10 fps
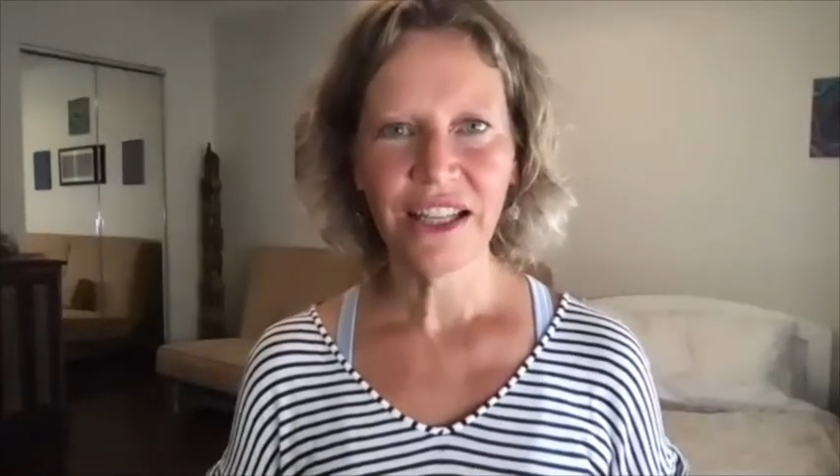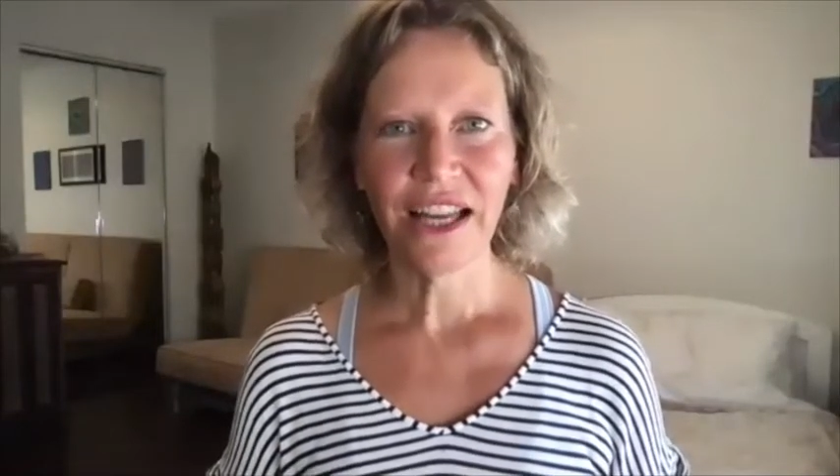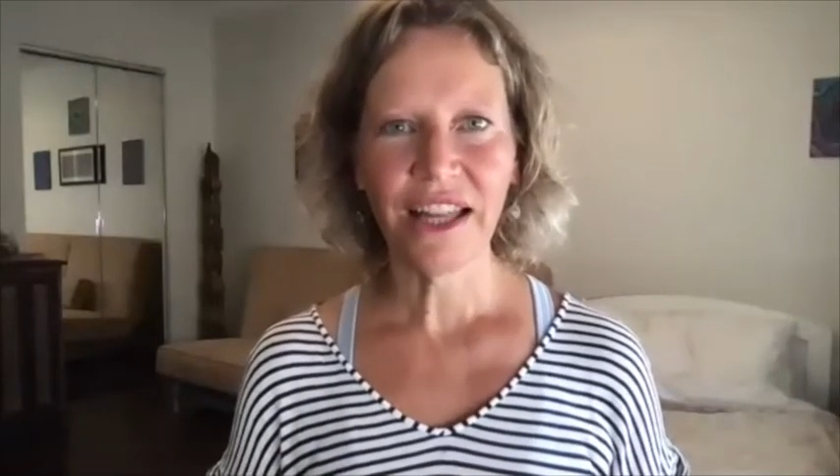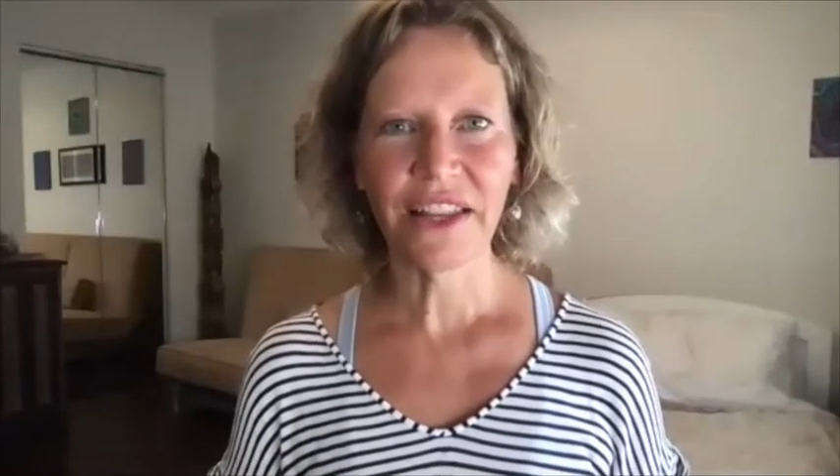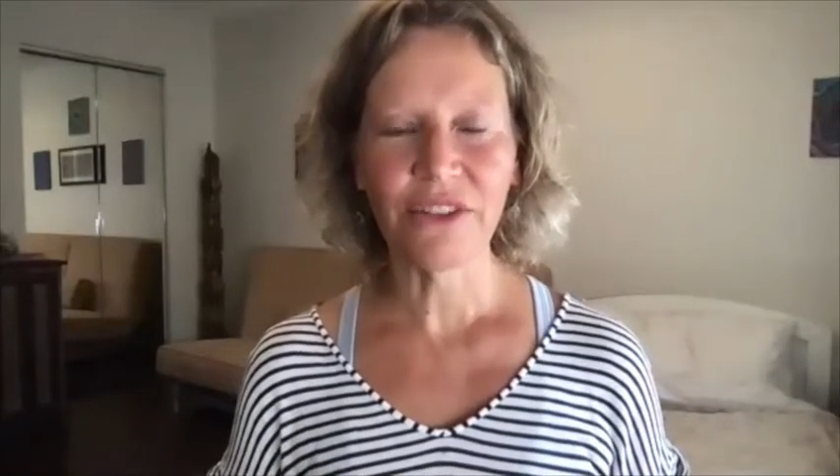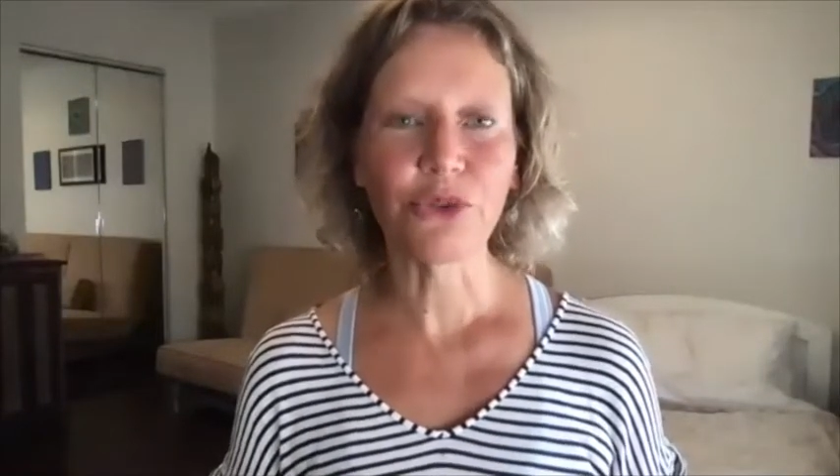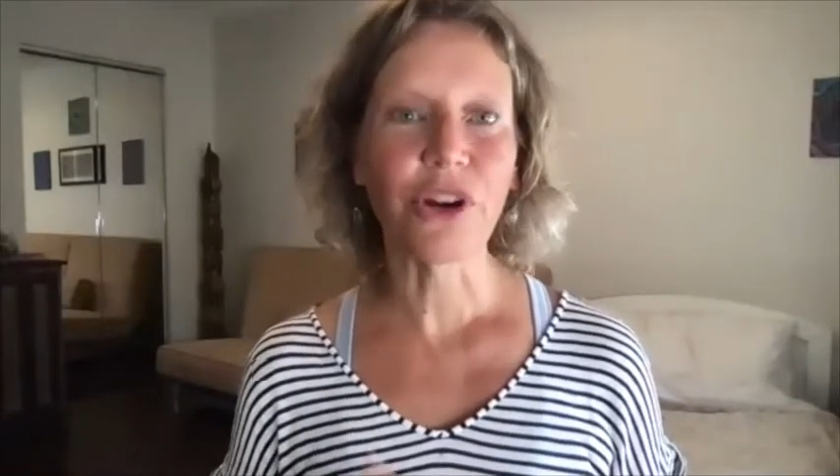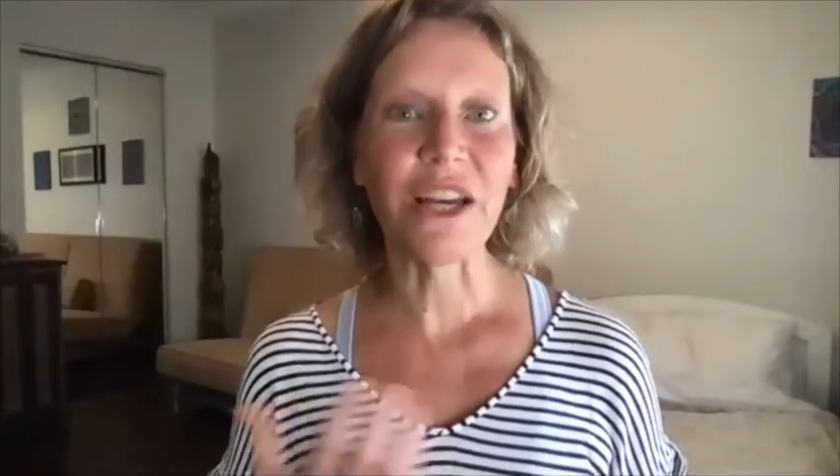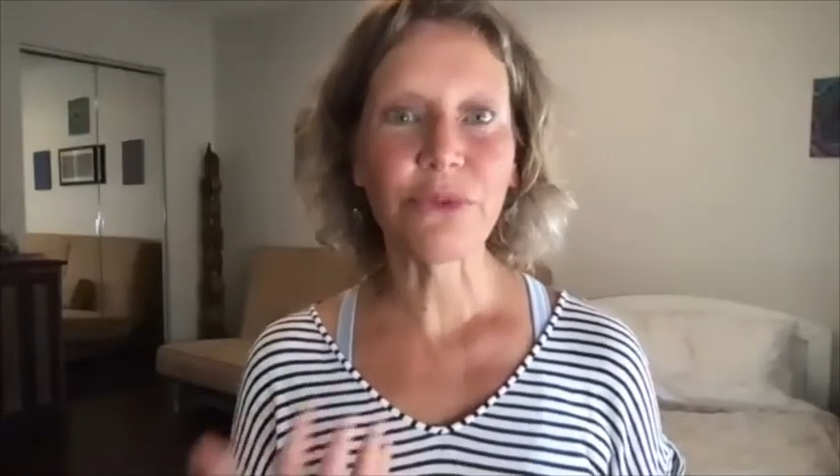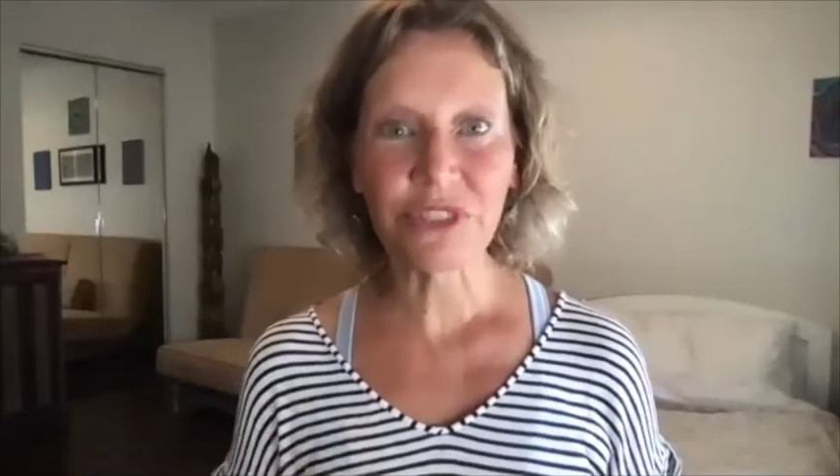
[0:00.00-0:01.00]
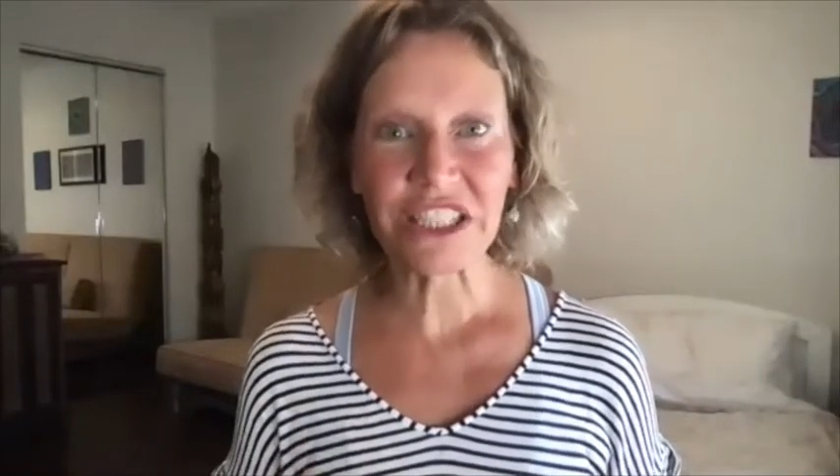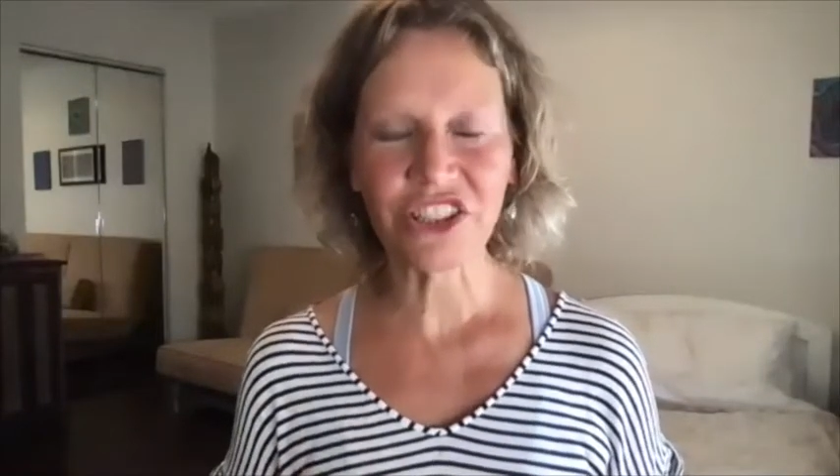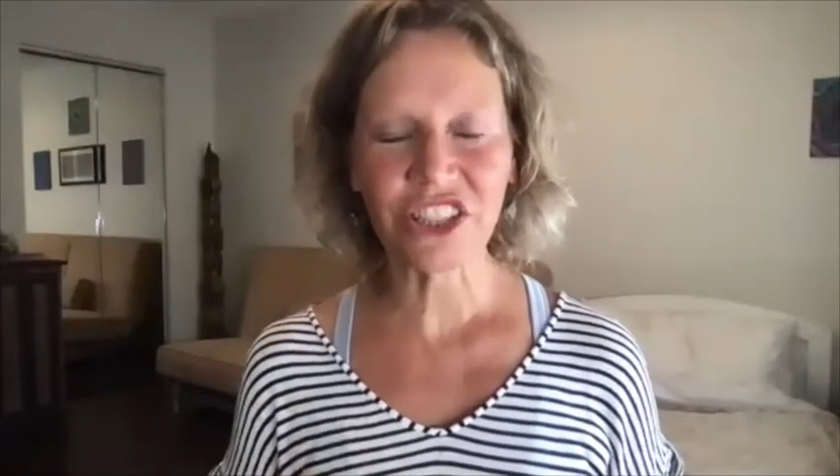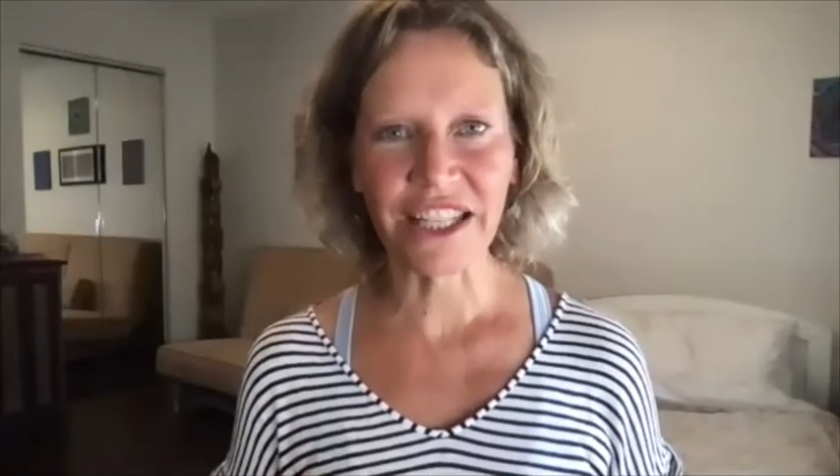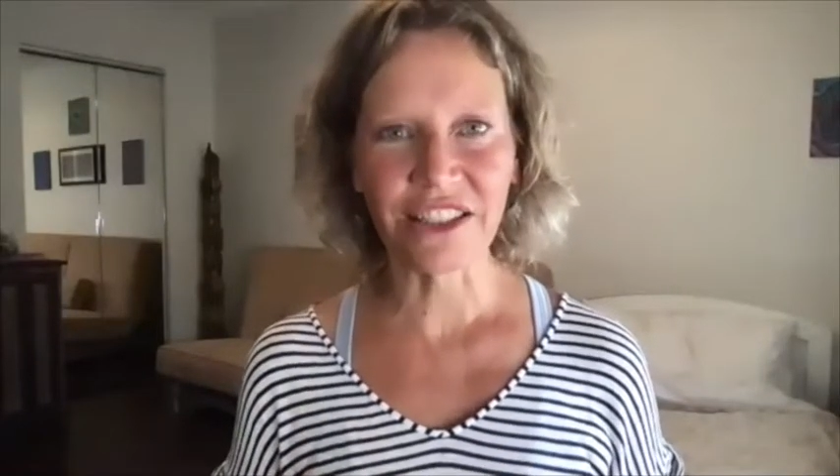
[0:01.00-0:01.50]
and then for every
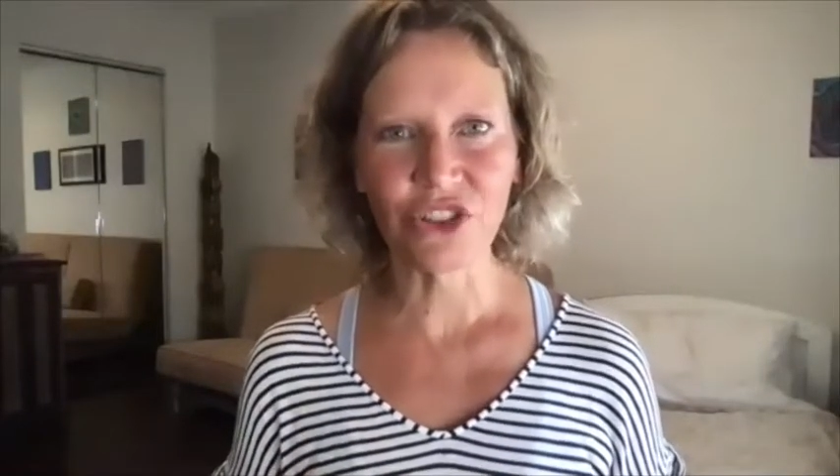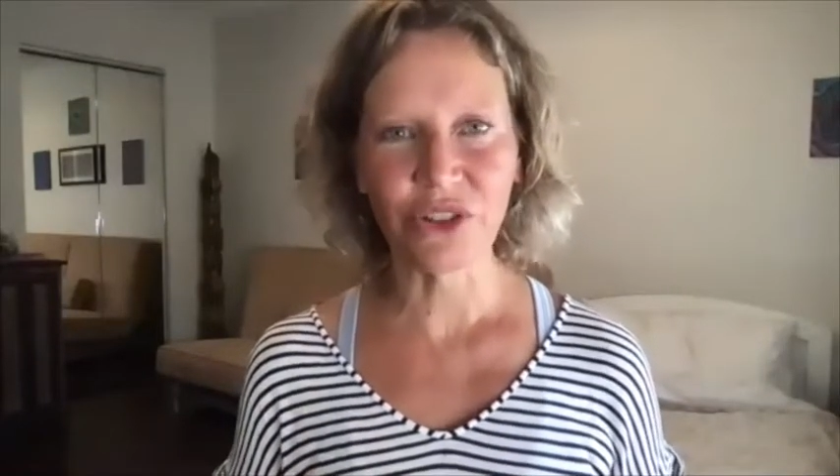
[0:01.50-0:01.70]
change,